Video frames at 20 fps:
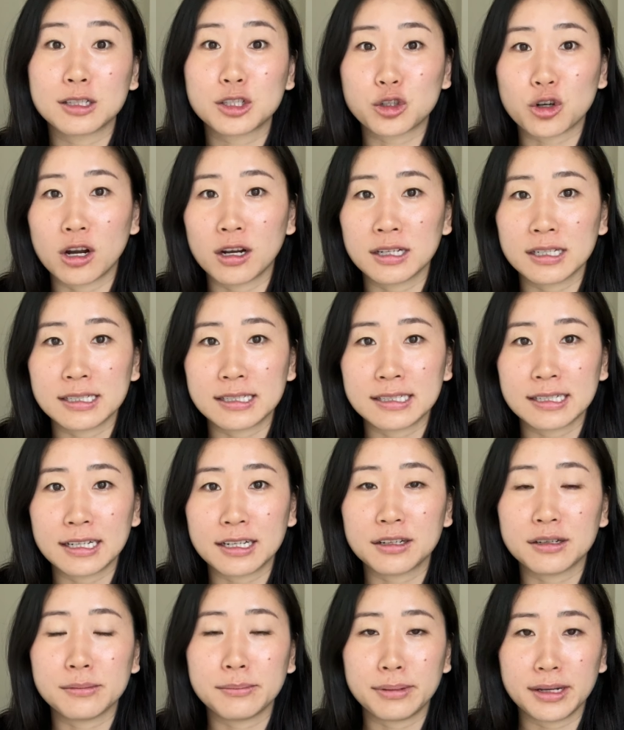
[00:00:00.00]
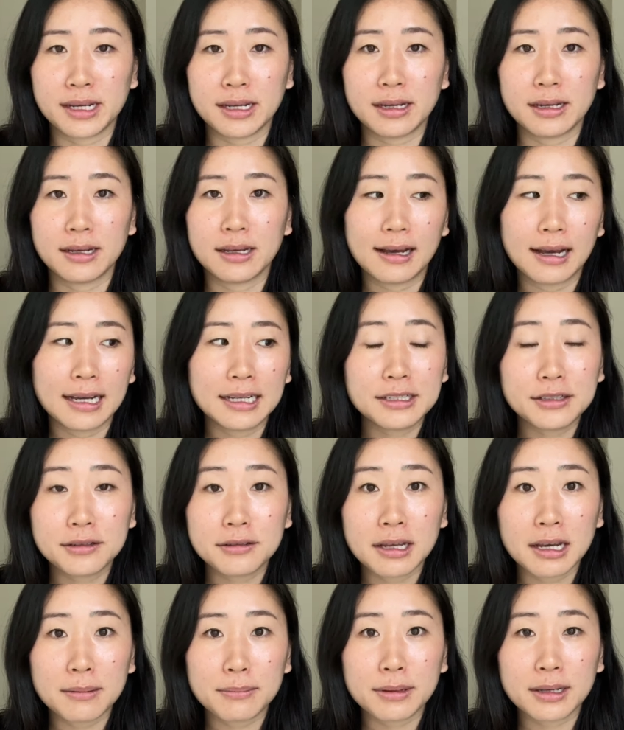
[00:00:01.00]
strongest it could be. I do
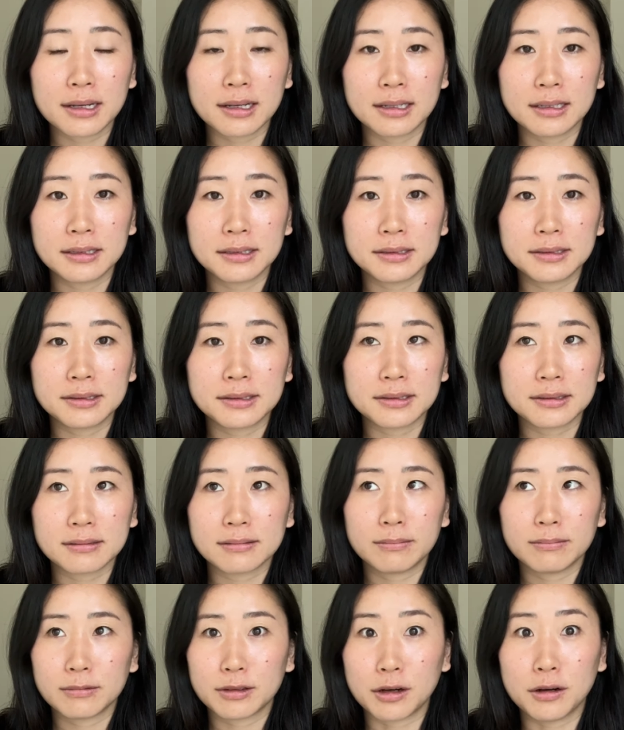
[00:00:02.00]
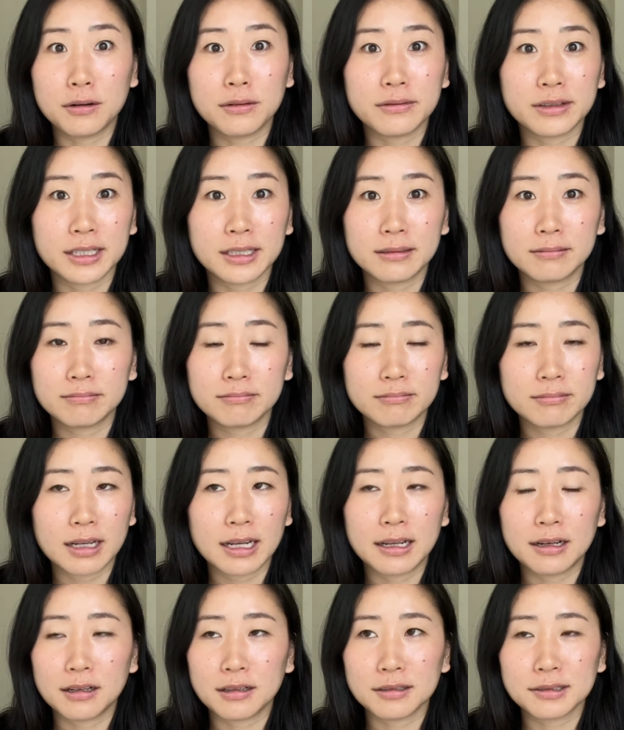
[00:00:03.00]
that because COVID,
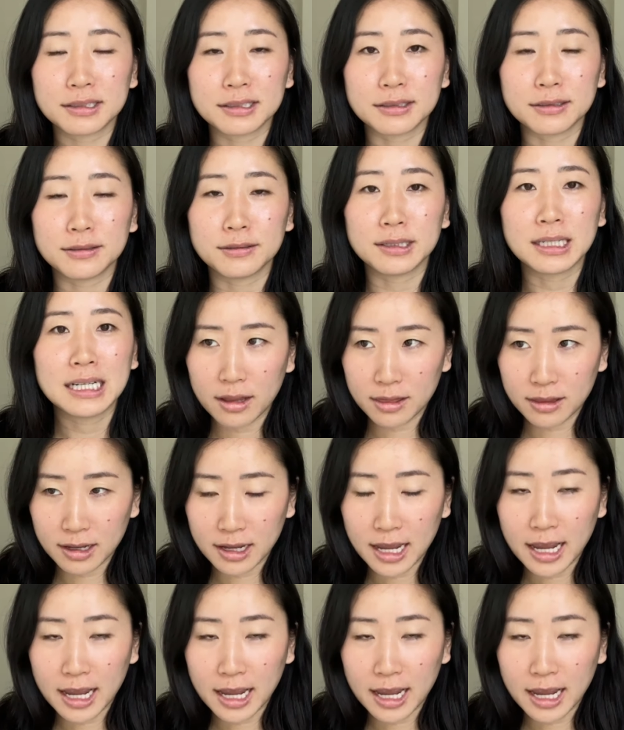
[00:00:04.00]
and also the